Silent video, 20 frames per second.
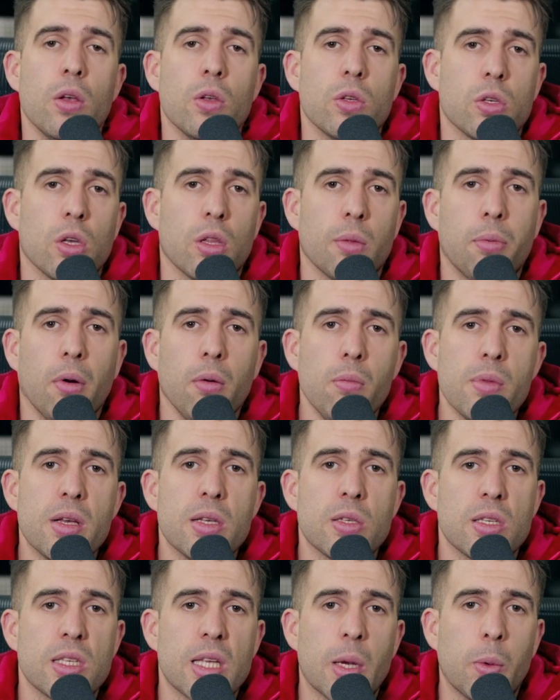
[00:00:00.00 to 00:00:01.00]
So the problem
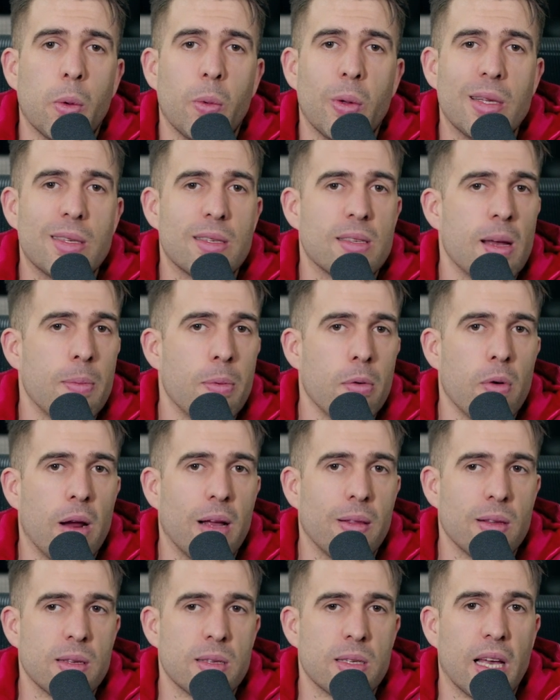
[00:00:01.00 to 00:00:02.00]
is that when we
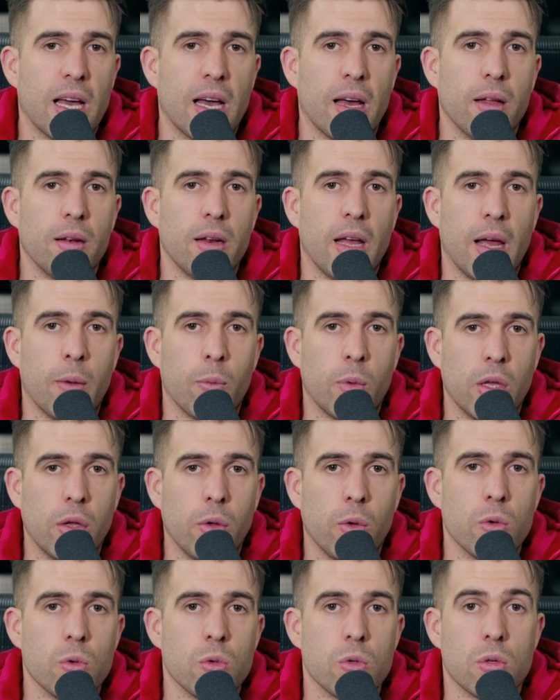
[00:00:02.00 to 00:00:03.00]
separate this out and we
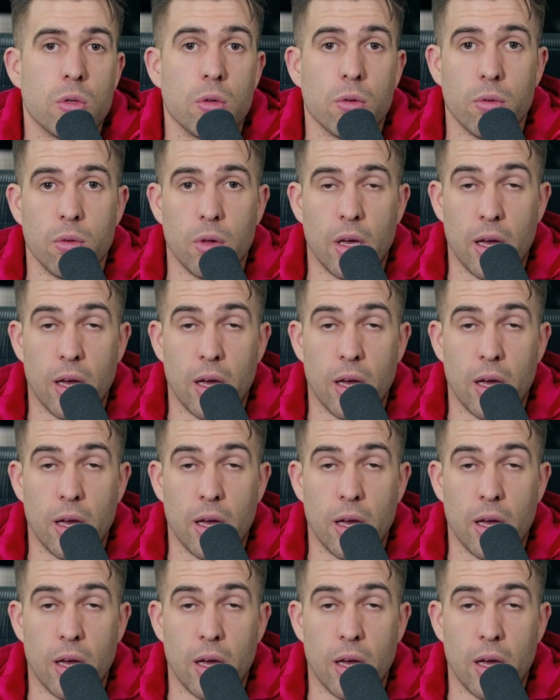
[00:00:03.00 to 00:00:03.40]
use